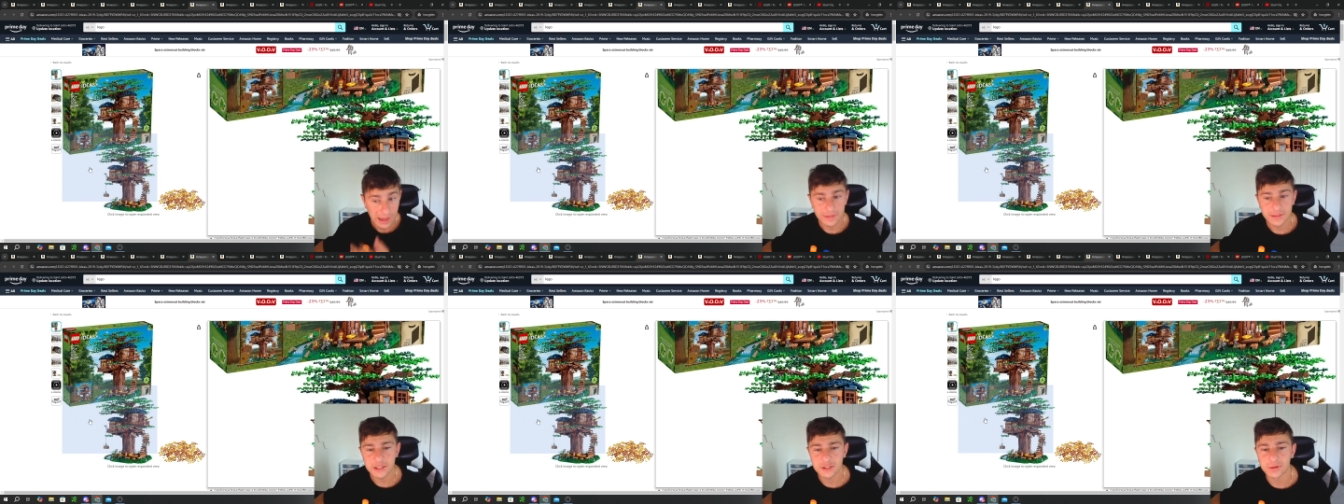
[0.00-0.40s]

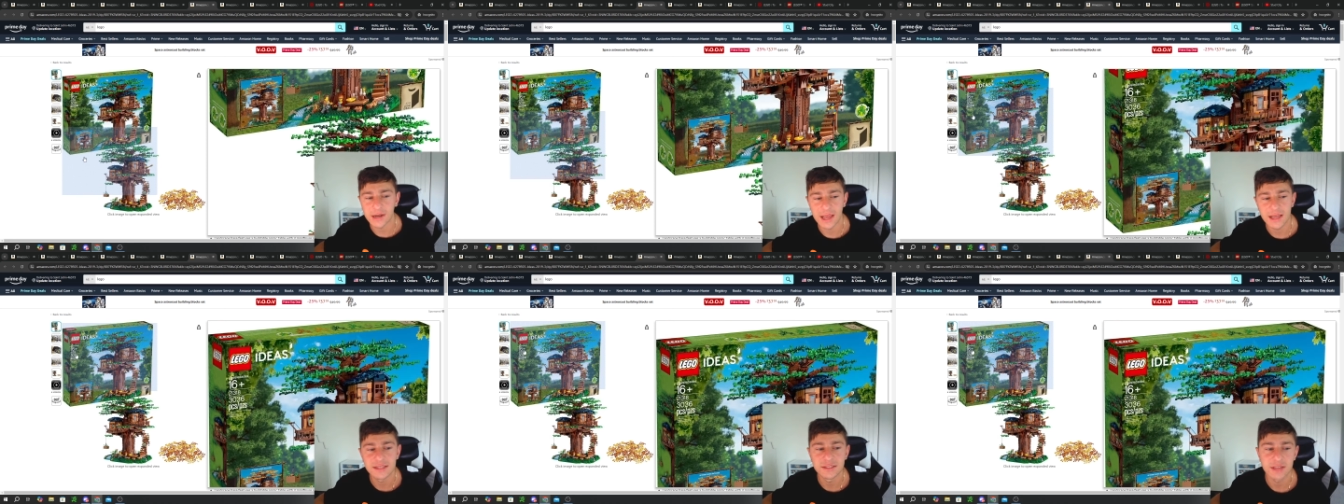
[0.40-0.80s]
This one
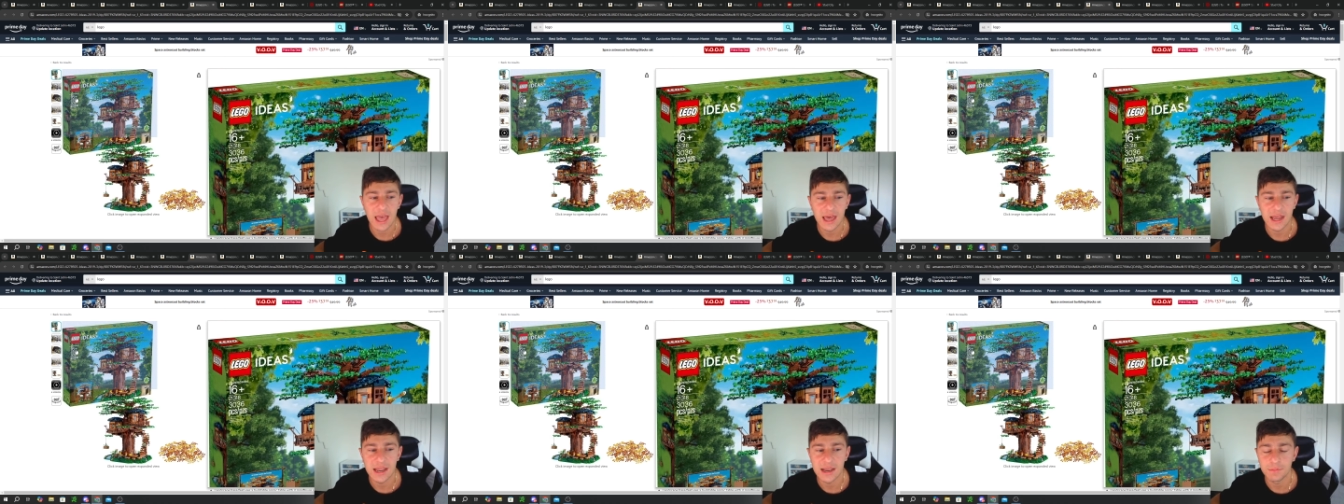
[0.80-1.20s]
has
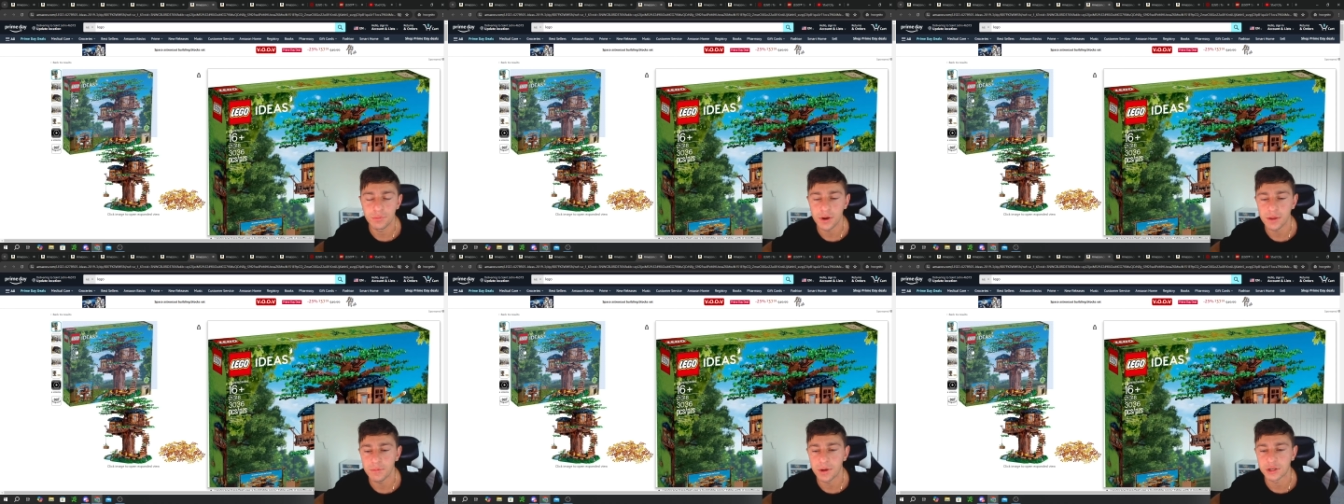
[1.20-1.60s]
a,
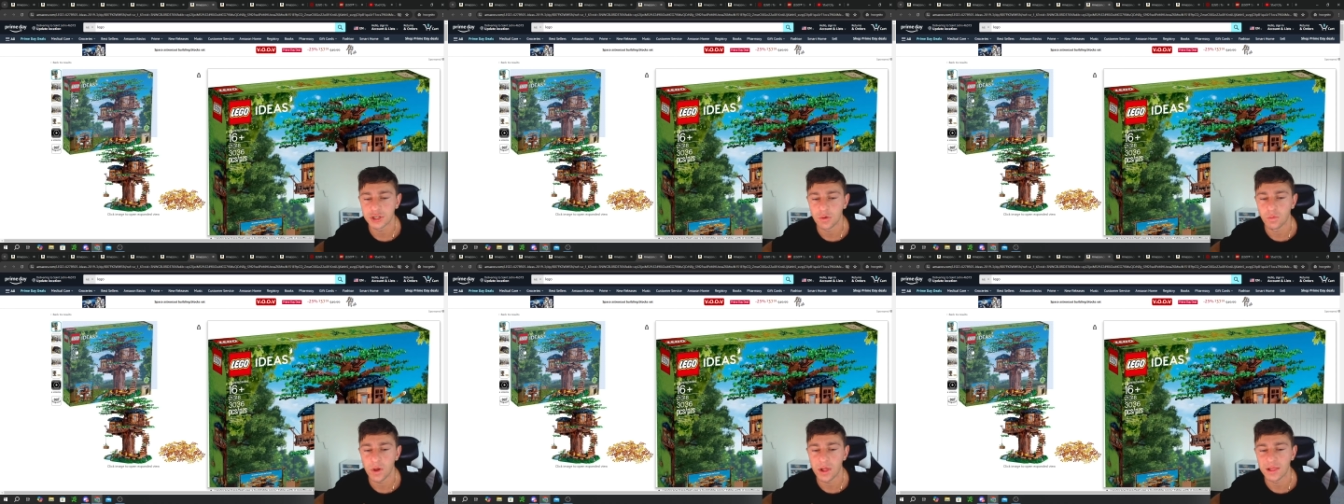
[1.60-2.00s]
pretty much
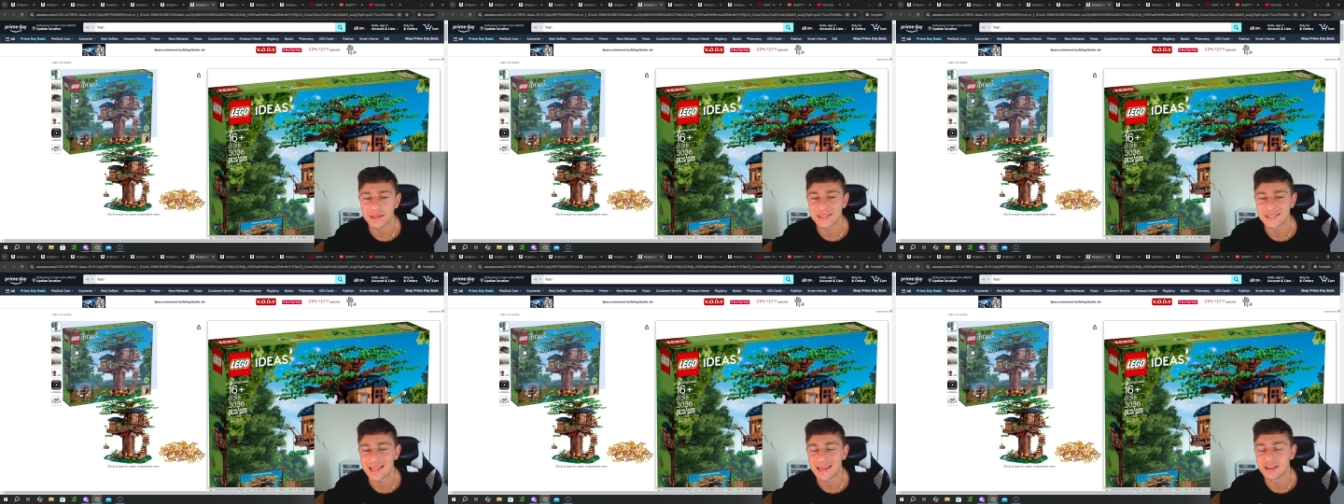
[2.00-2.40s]
a well
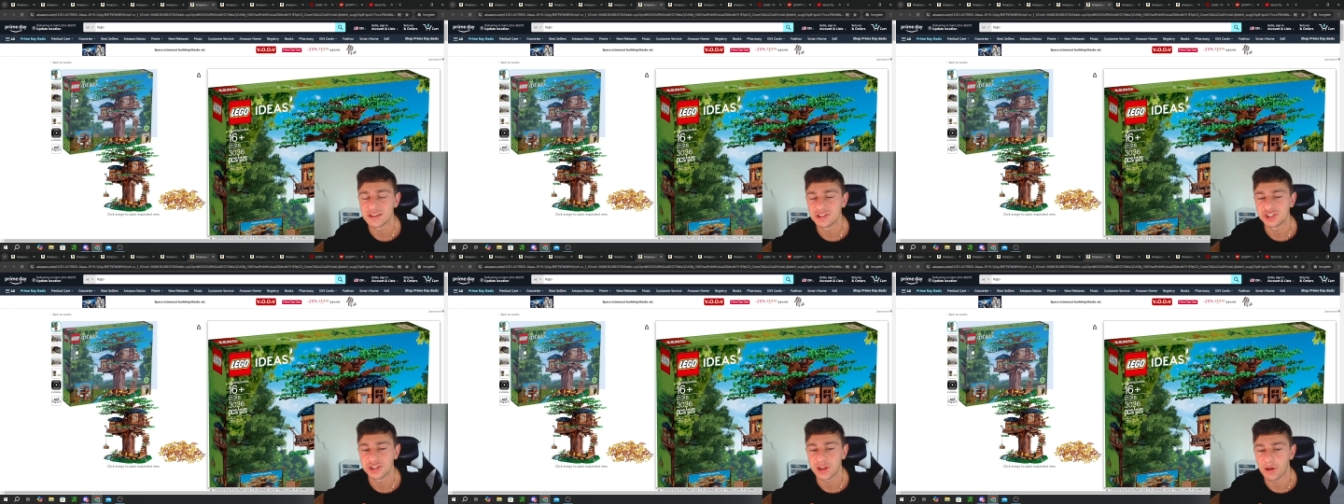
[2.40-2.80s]

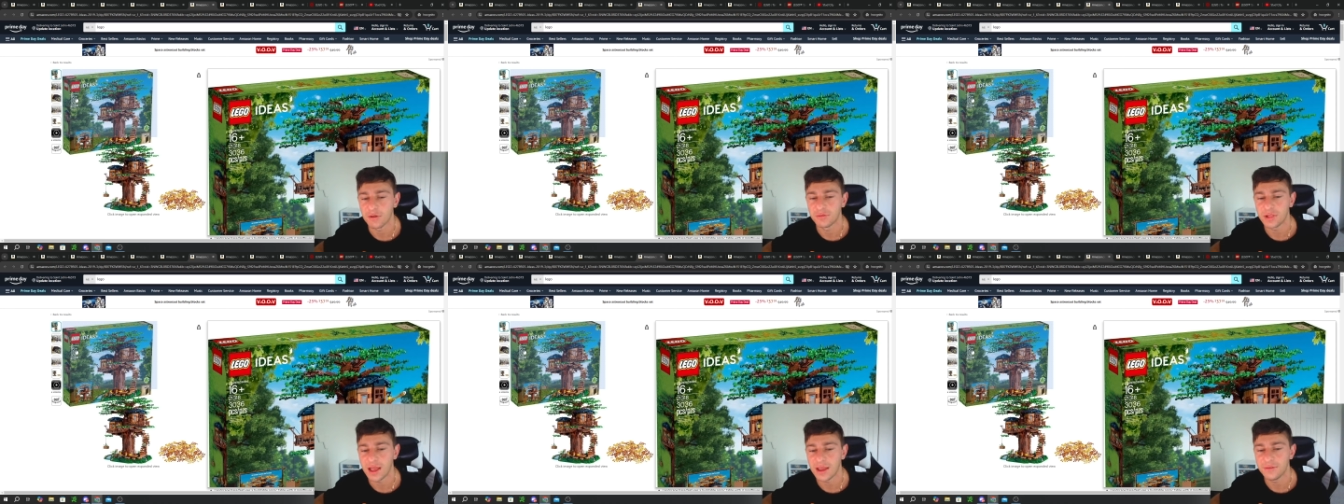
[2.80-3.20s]
extended
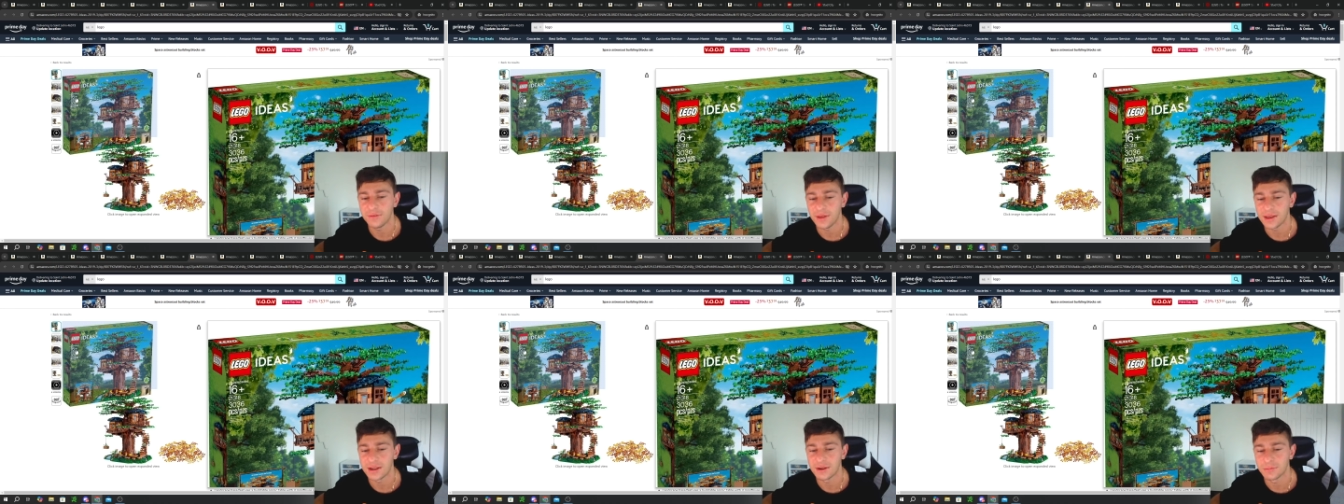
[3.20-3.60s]
shelf life,
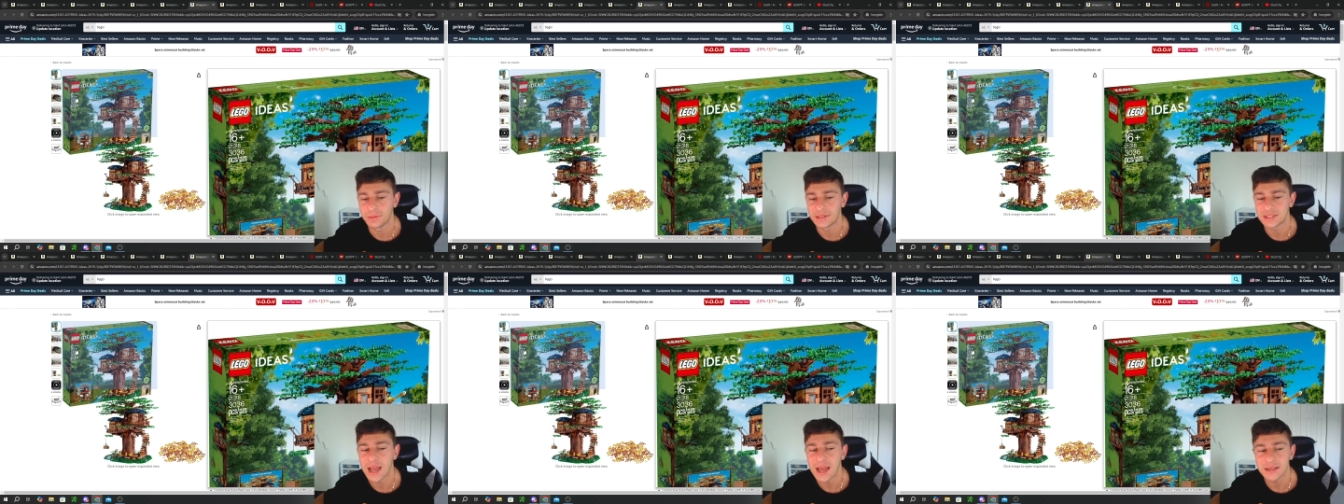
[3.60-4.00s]
and it'll
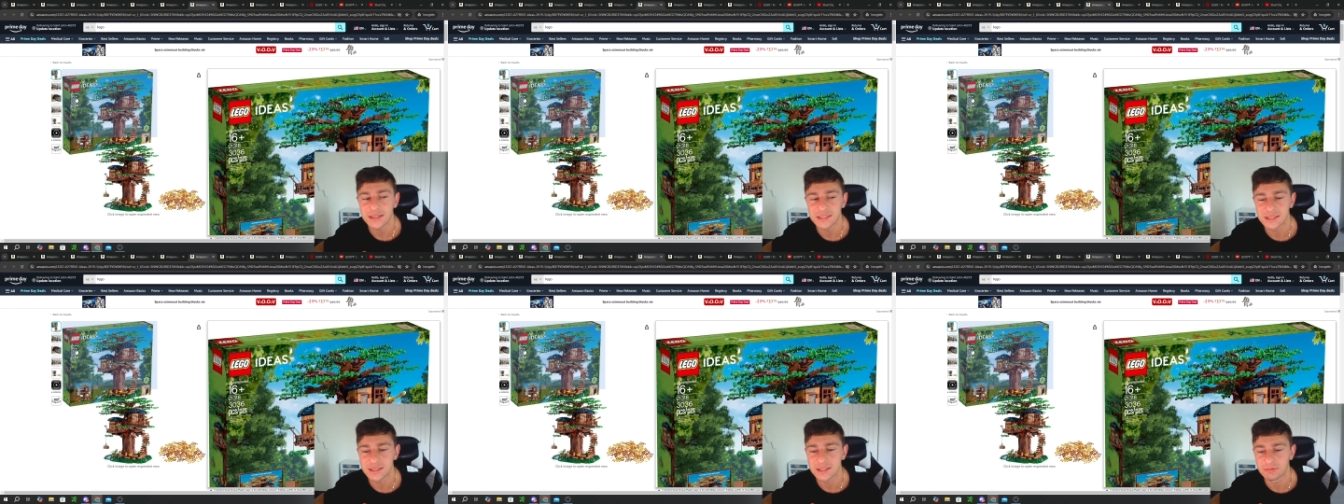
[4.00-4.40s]
be sad
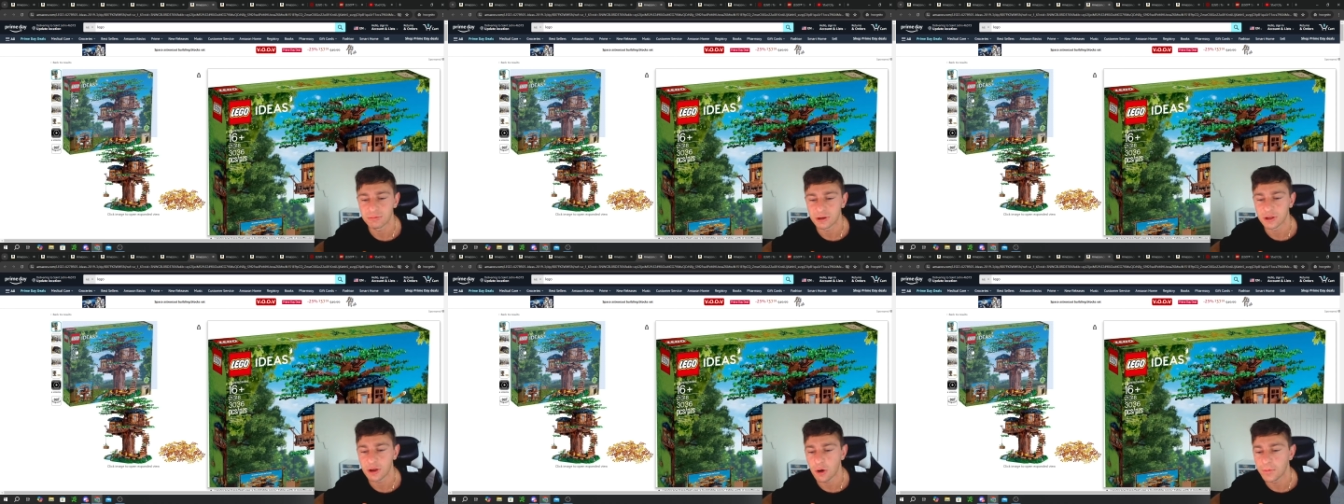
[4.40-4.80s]
to see this
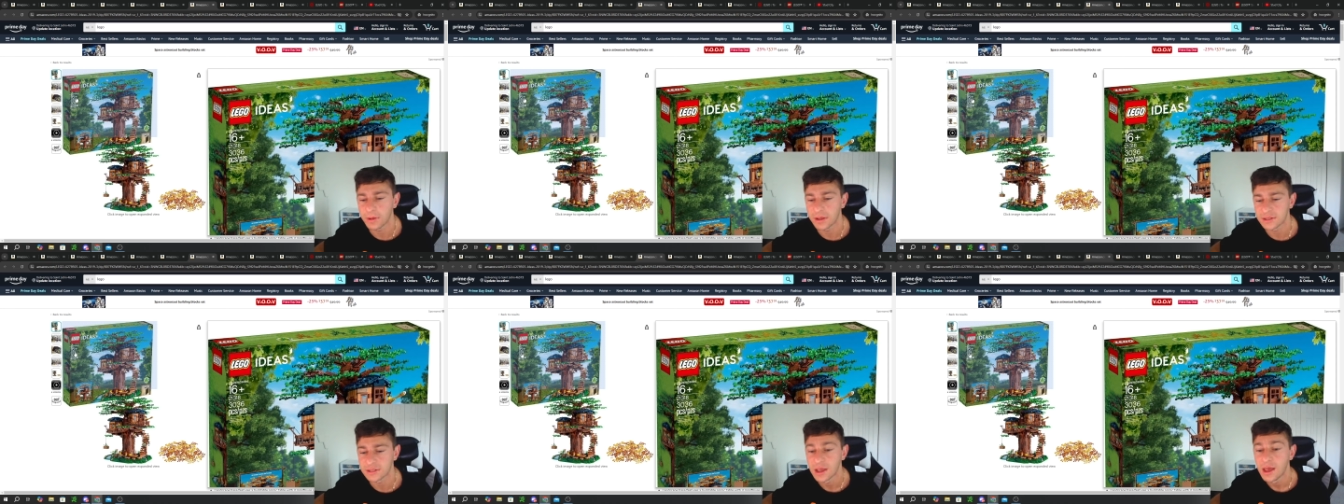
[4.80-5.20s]
one go
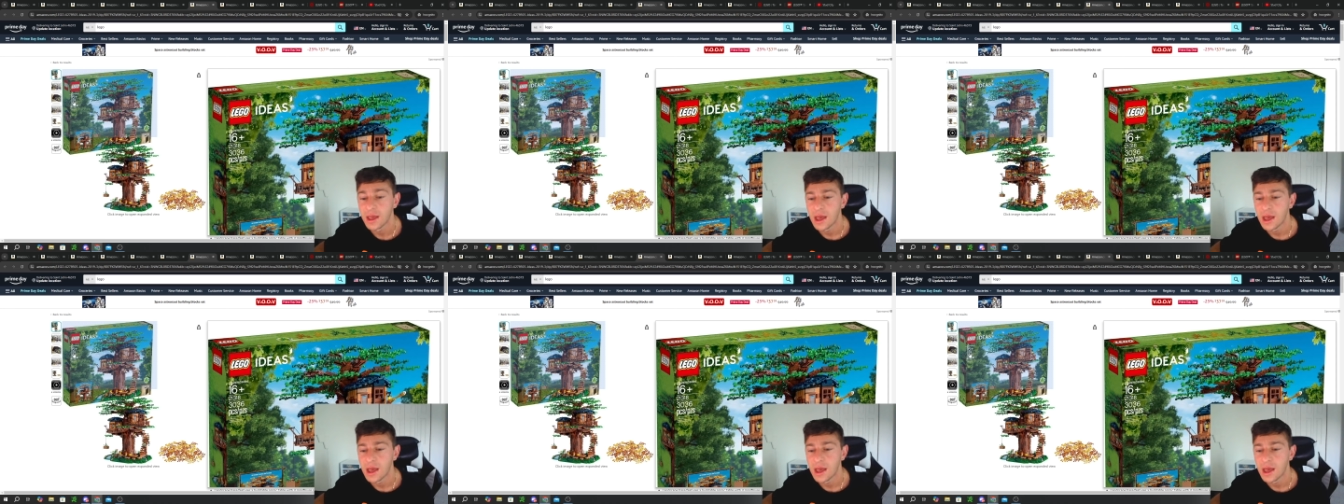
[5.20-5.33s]
because